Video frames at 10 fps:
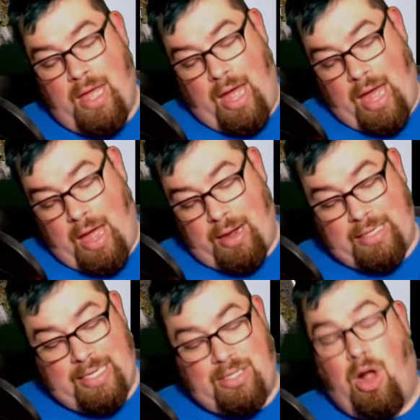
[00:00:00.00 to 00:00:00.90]

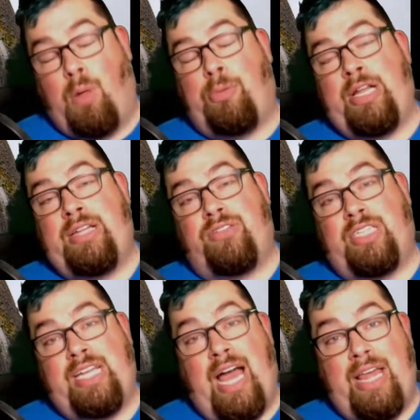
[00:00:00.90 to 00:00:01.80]
Because uh, that's all pretty
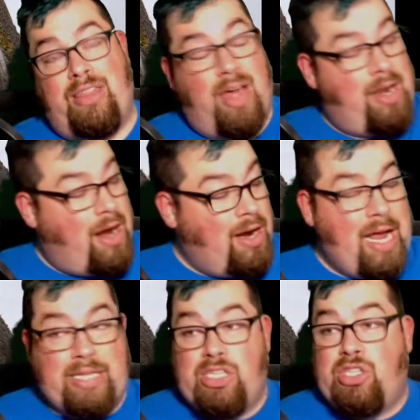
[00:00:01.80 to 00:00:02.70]
interesting, I thought. All
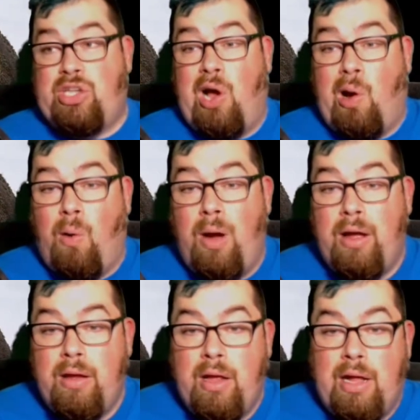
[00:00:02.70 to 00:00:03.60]
right, so
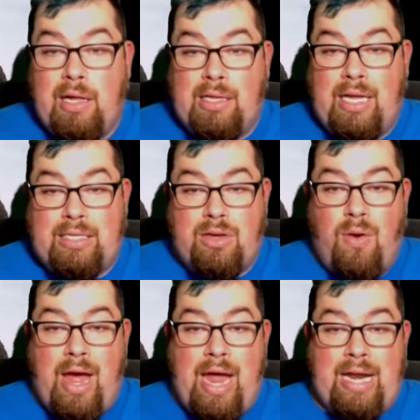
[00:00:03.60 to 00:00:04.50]
let's go
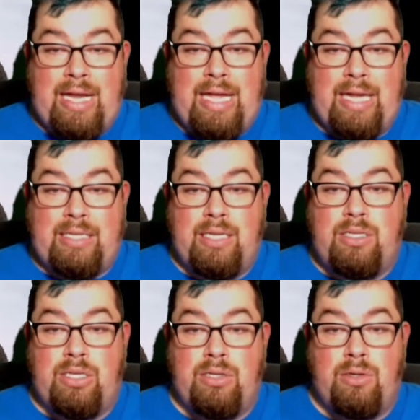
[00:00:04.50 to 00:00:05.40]
ahead and get
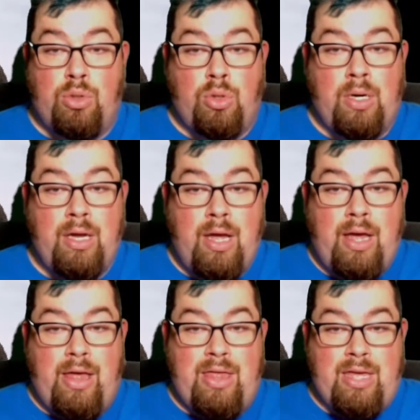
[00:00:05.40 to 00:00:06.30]
to
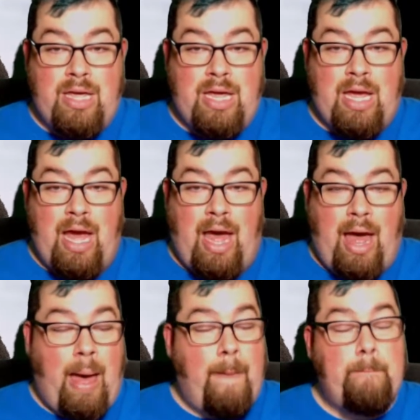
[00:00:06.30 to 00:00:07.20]
the
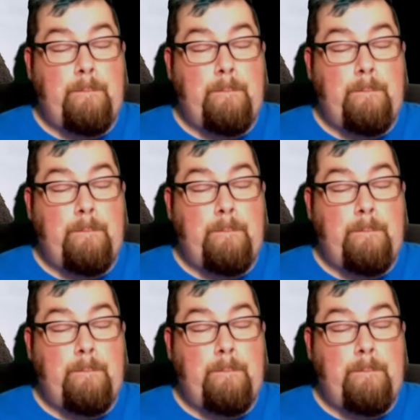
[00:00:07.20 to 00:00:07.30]
uh,